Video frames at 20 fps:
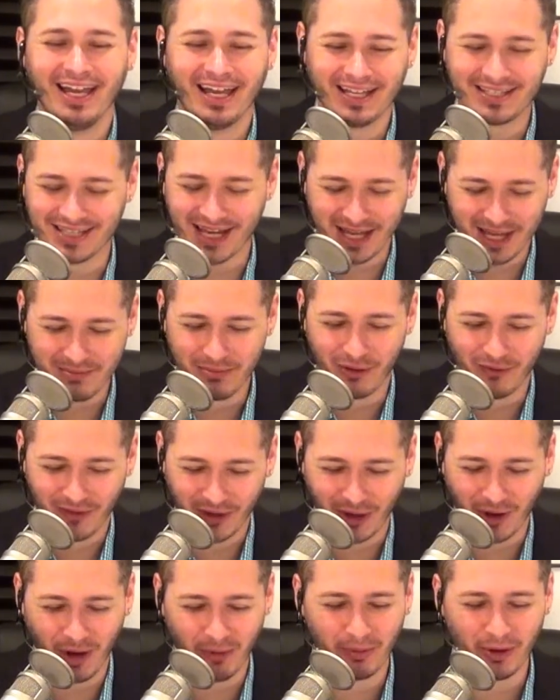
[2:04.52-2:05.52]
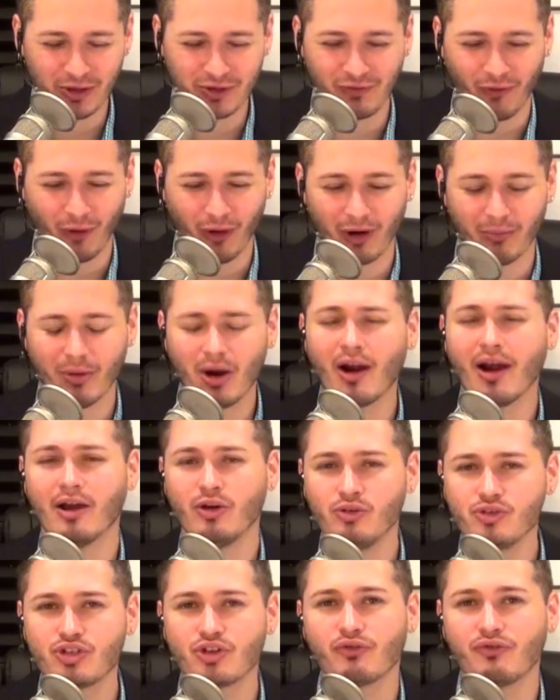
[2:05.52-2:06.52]
he's like, you move the goalpost for him. All right,
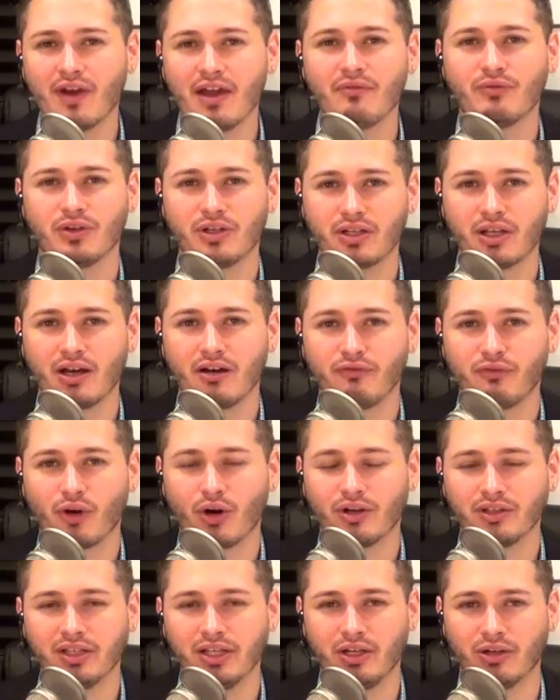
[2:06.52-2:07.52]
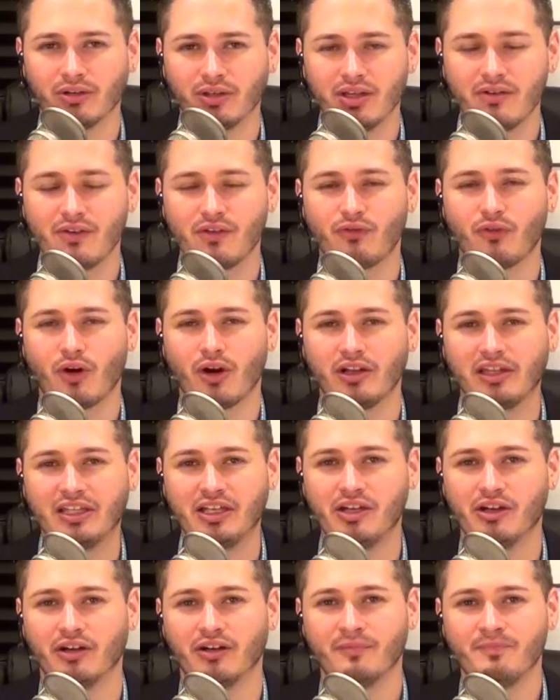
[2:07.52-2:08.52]
who's your favorite uh, foreign leader, living foreign
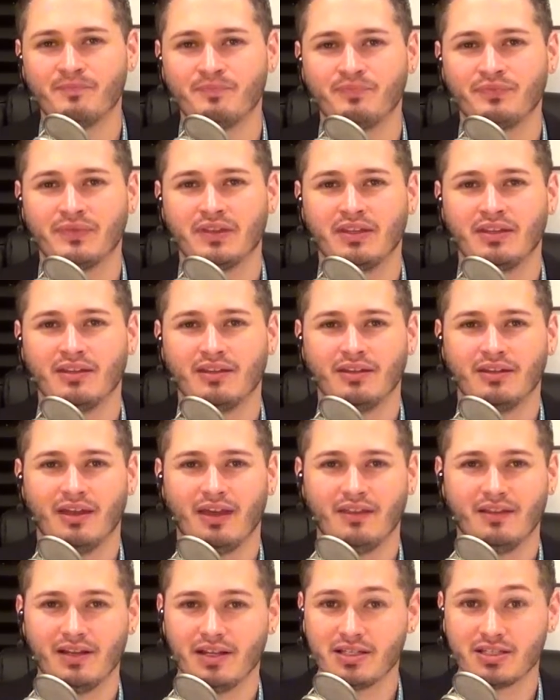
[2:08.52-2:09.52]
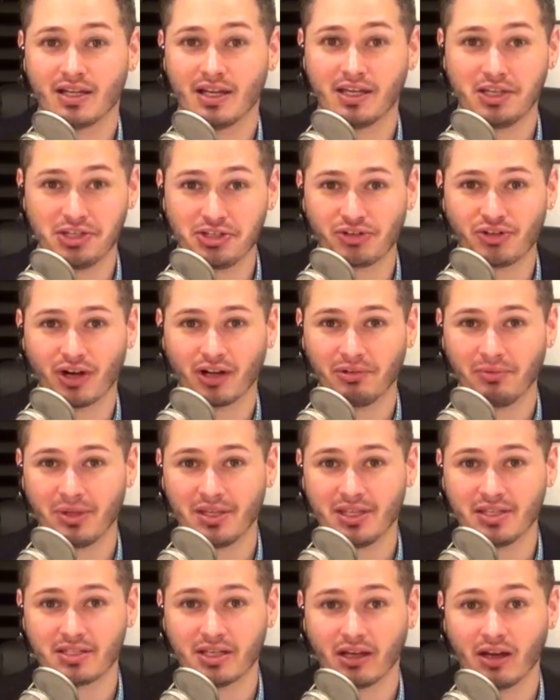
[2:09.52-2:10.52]
leader? And then he's like, he's struggling with it.
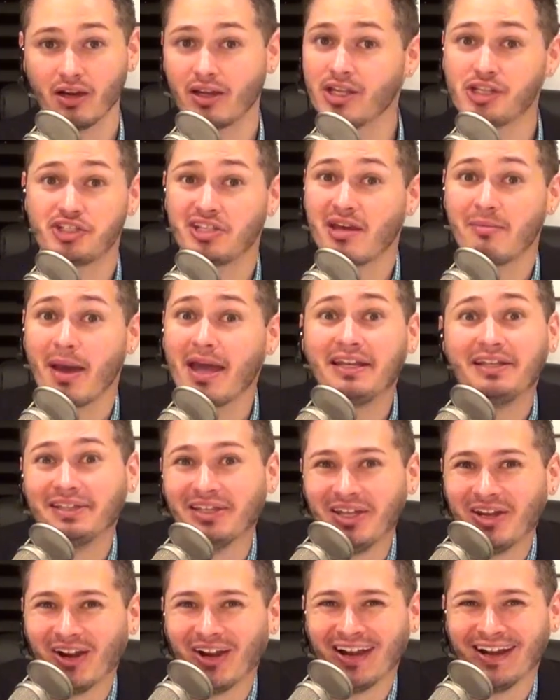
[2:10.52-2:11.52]
He's like, okay, just name any leader.